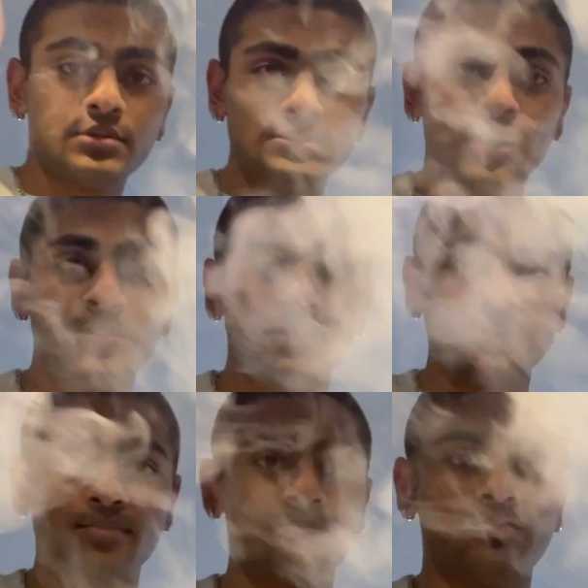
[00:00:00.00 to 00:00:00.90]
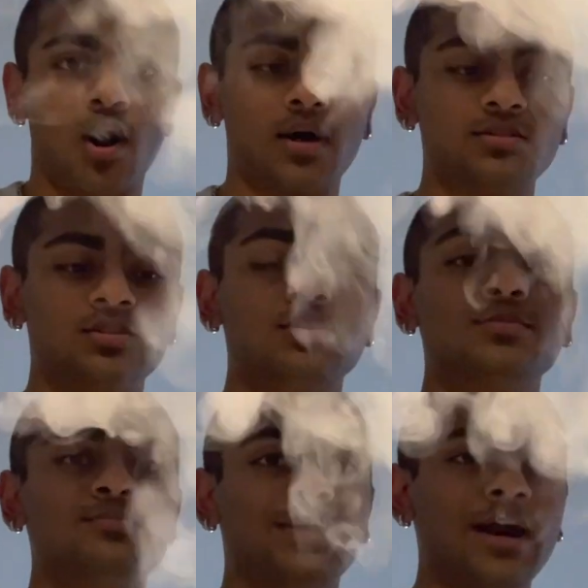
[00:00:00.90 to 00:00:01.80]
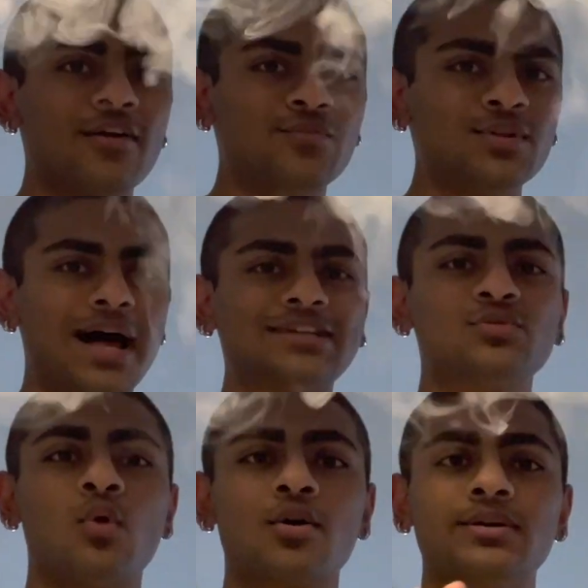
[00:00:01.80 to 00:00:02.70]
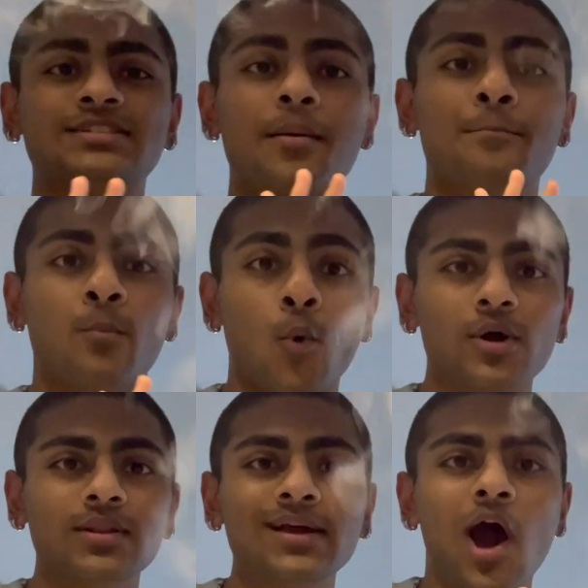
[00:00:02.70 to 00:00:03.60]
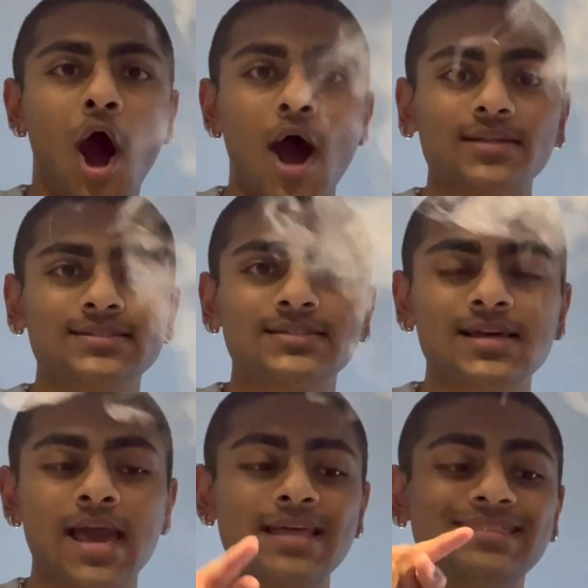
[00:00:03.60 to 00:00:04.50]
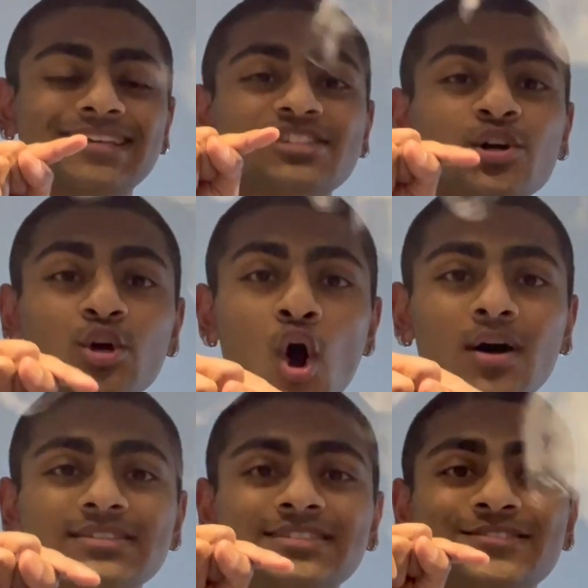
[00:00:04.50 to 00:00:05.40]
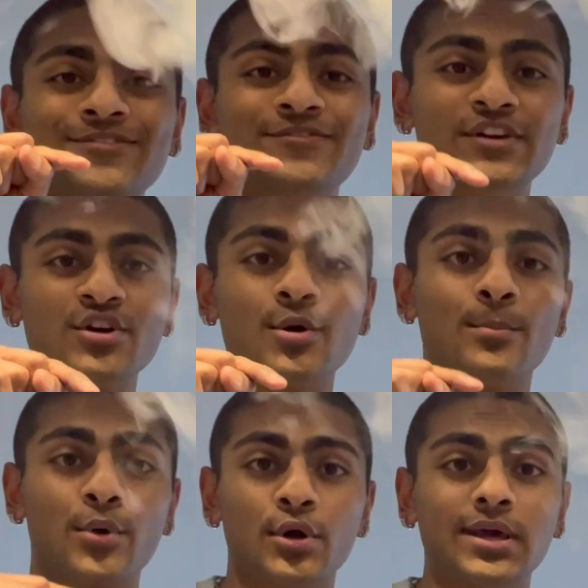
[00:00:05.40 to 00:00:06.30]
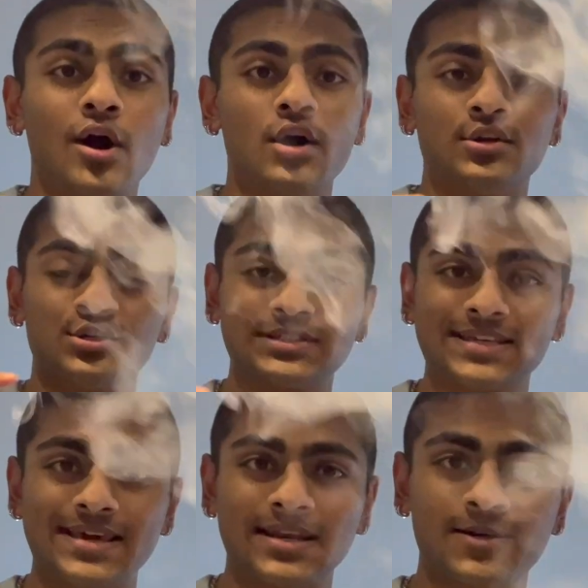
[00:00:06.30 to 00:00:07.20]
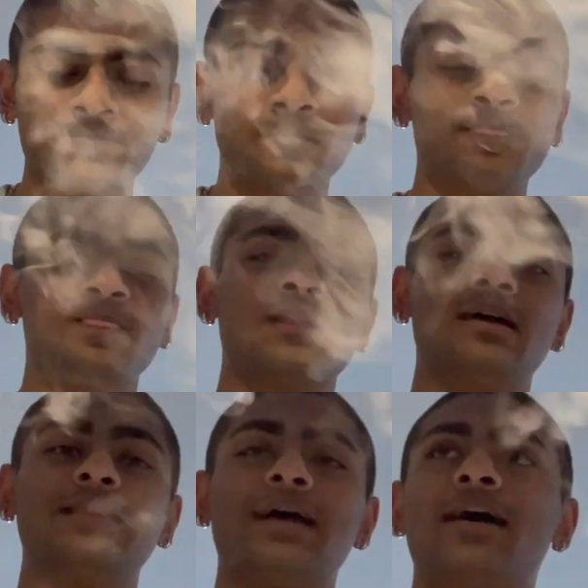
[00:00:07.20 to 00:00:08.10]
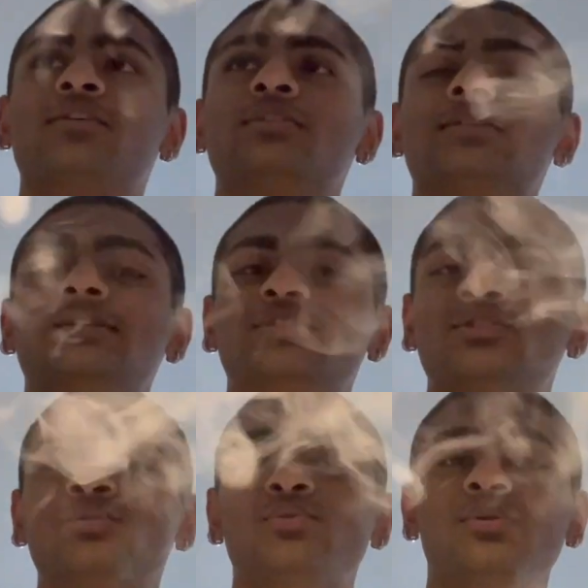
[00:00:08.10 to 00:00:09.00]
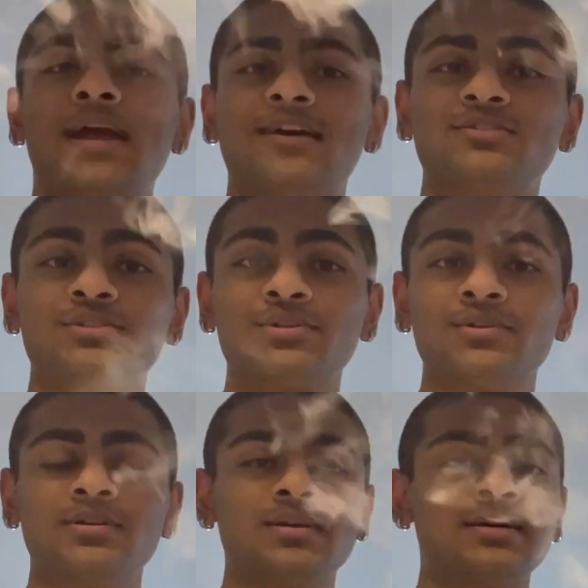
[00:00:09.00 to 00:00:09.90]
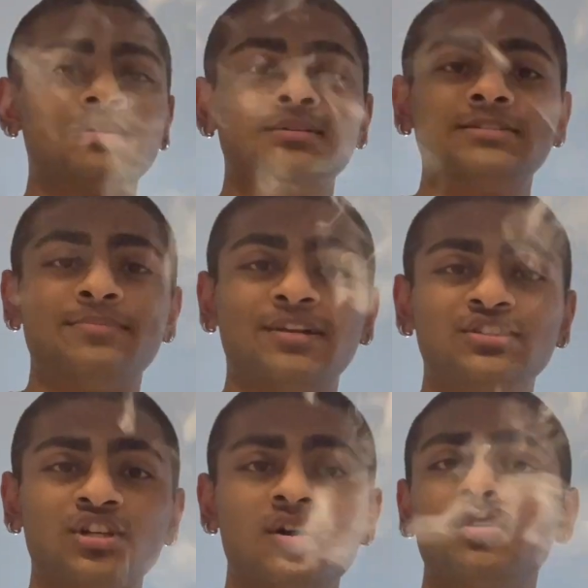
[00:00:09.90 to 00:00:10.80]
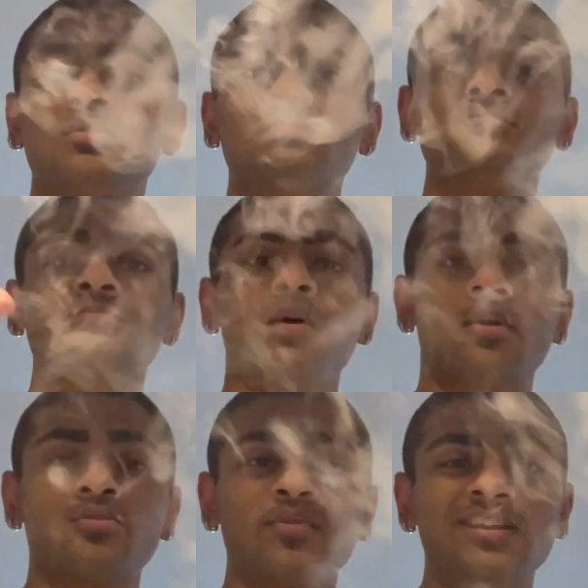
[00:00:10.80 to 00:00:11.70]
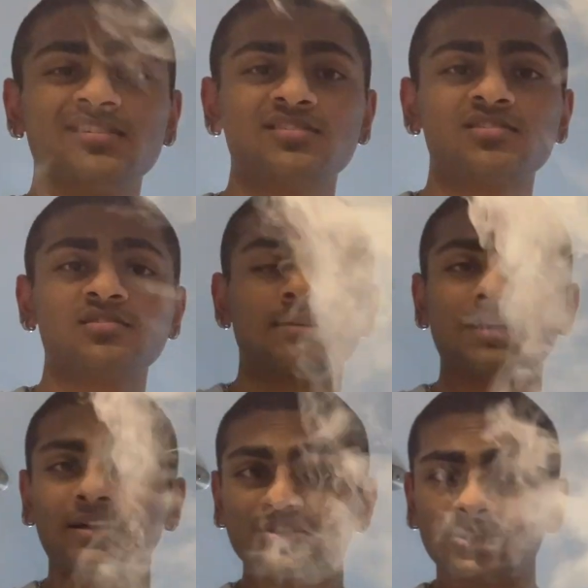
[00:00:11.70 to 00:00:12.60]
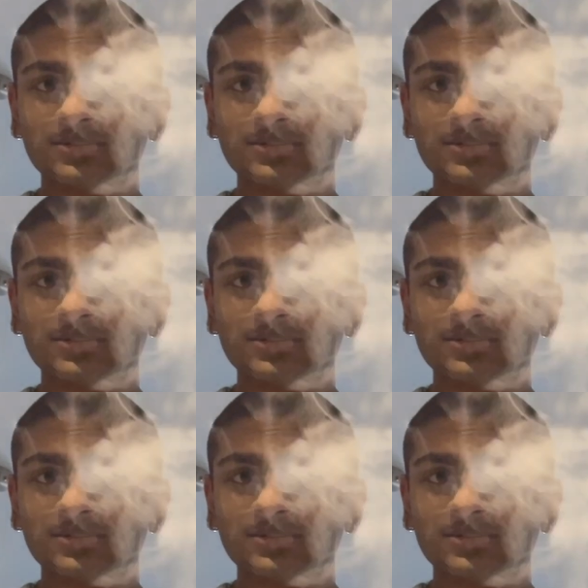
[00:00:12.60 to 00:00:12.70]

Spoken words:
dump it in the pot. Be careful as the water is boiling hot. This could cause severe burning on your skin. That could lead to cancer, dementia, arthritis, calcium